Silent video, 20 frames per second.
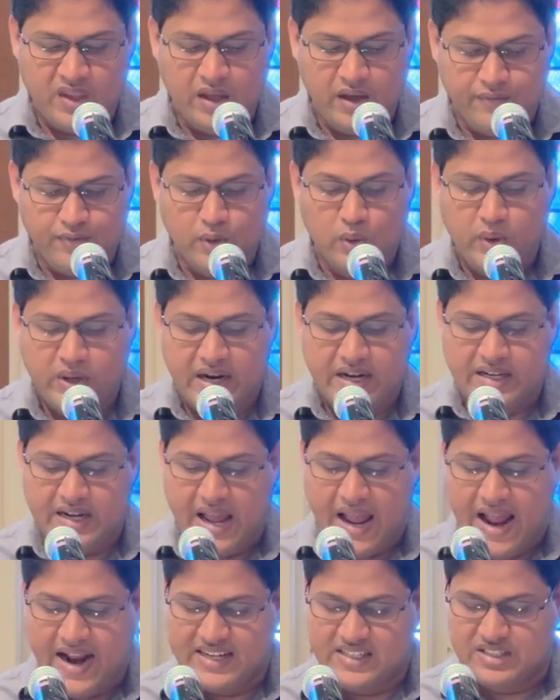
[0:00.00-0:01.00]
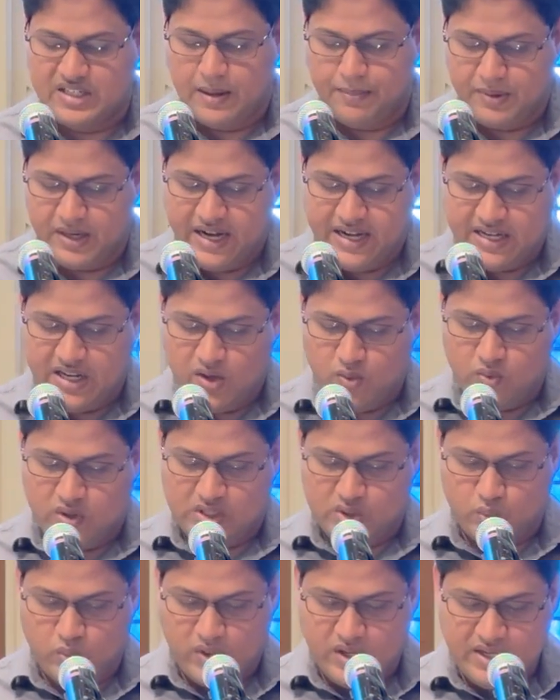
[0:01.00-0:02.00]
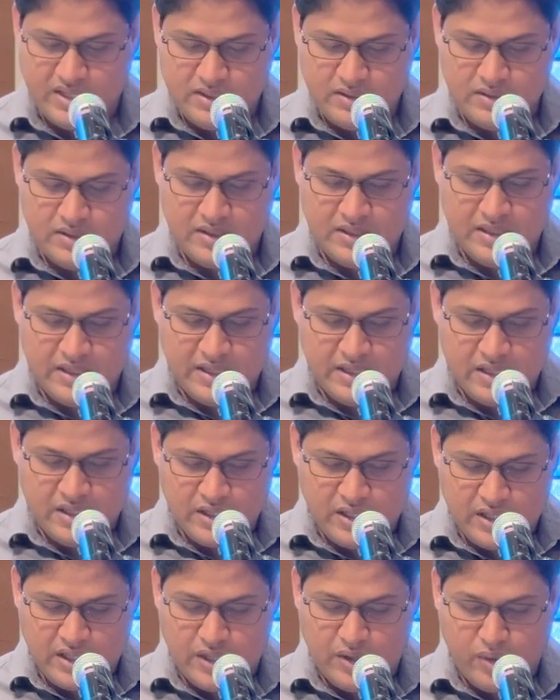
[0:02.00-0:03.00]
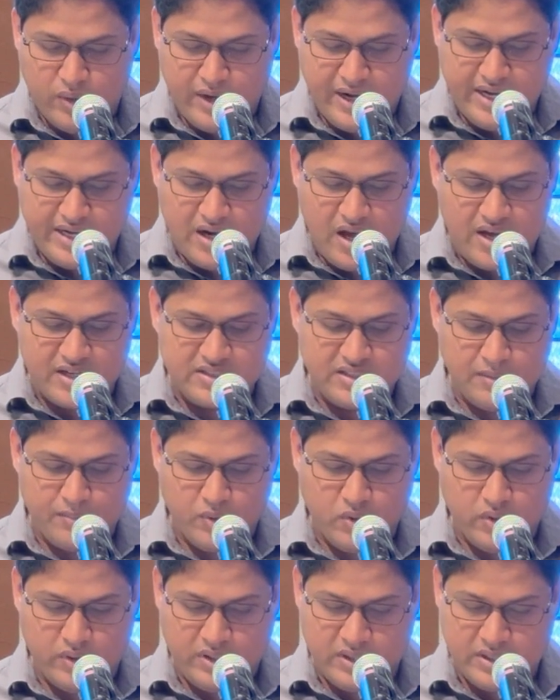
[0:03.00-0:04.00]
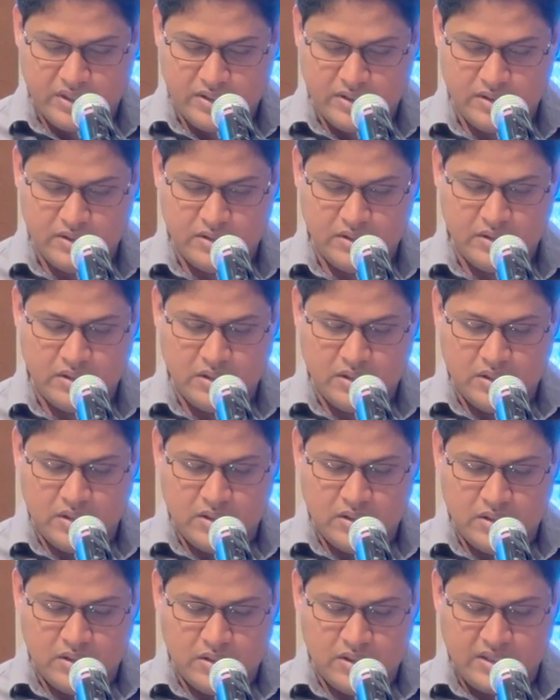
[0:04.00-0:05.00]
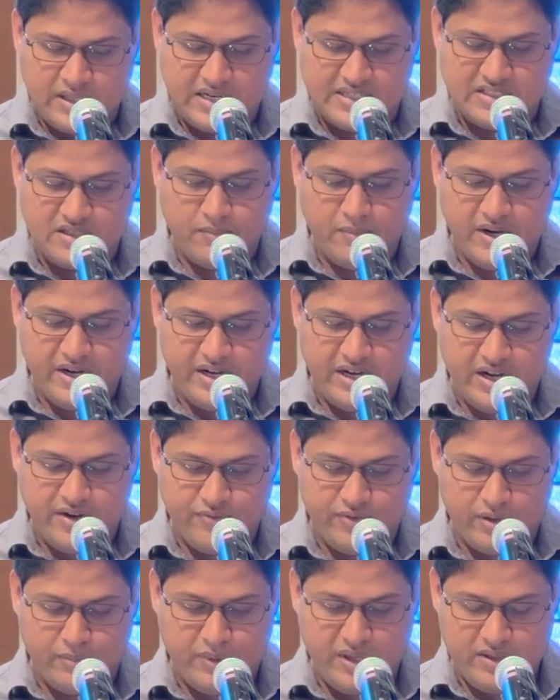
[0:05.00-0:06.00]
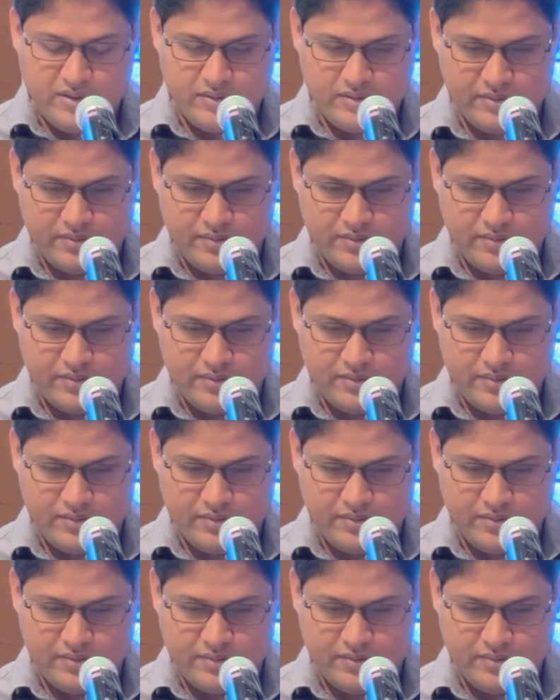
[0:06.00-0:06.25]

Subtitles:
If you look at Acts chapter 18, verse 1, you know, he talks about, can somebody read for me?